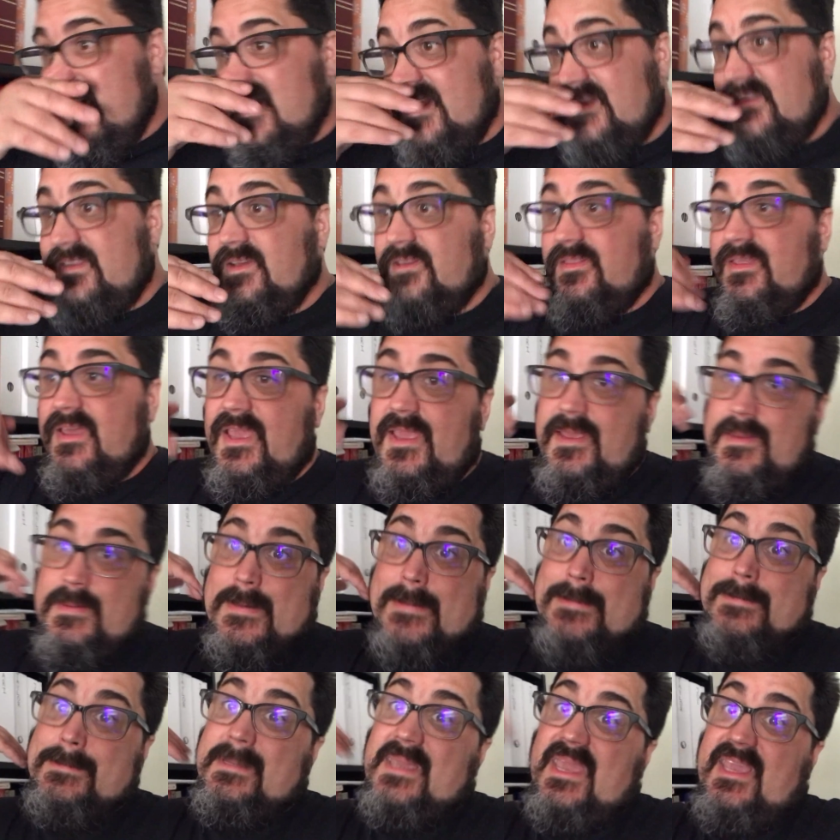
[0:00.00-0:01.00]
until they
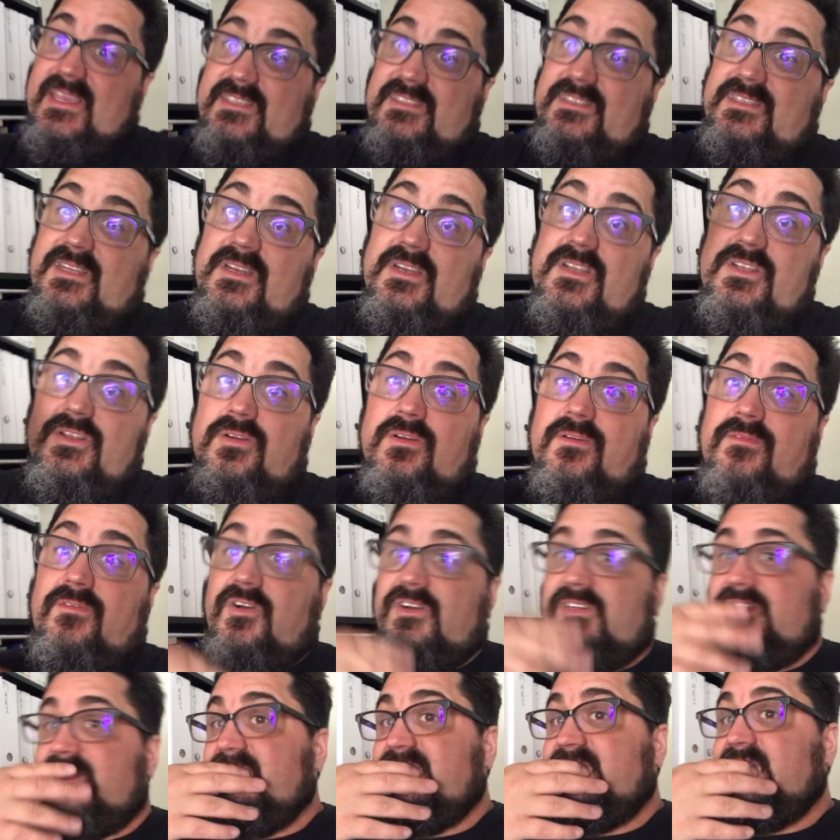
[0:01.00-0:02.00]
extended
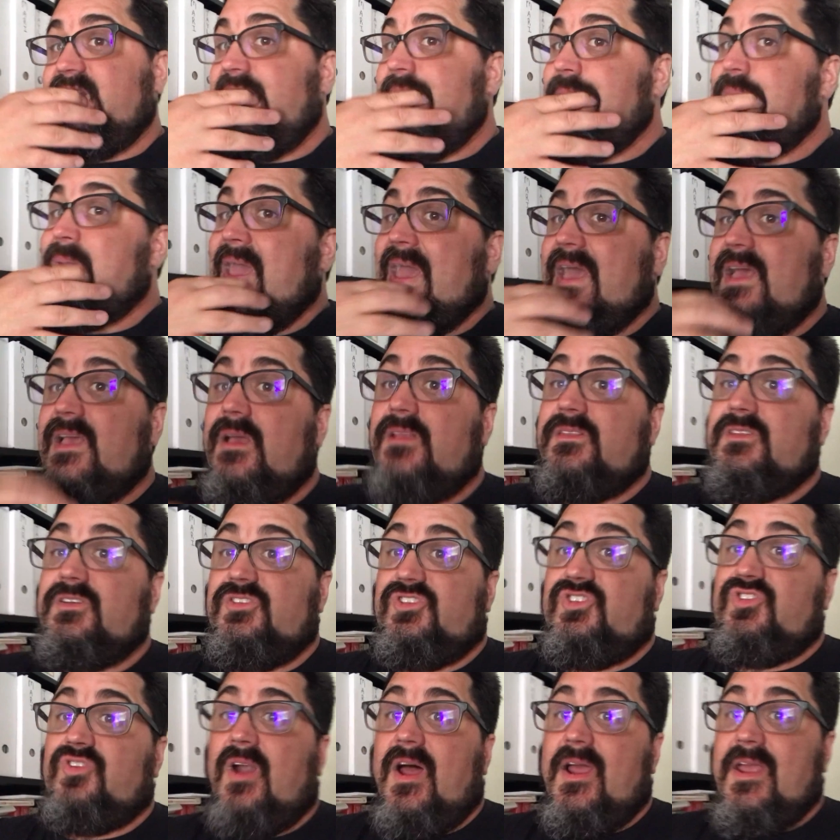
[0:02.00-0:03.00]
University City
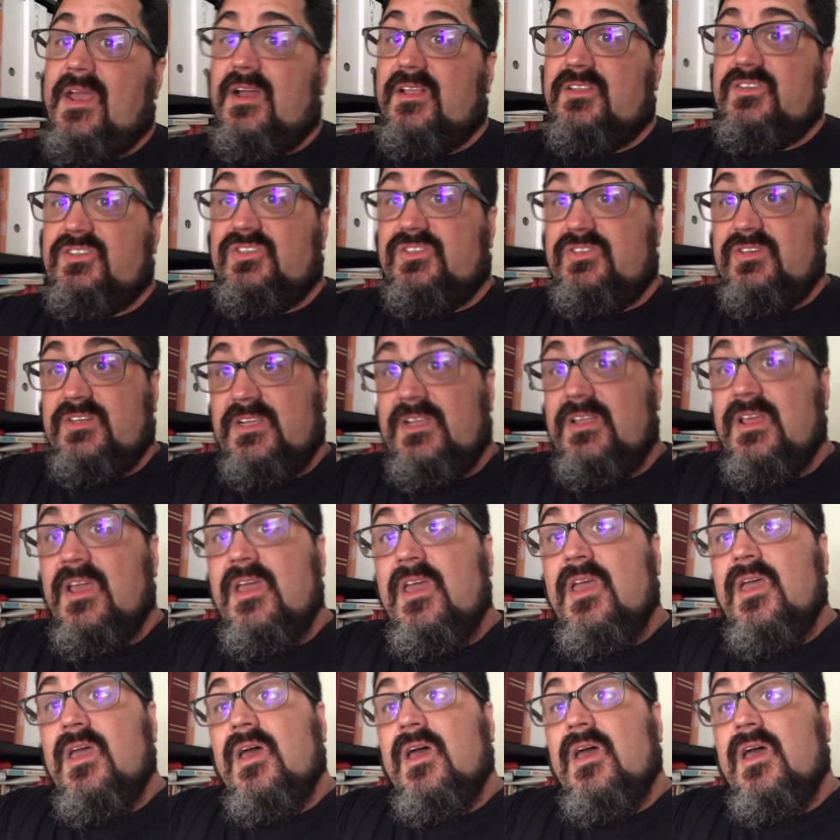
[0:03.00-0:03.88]
to Tryon Street.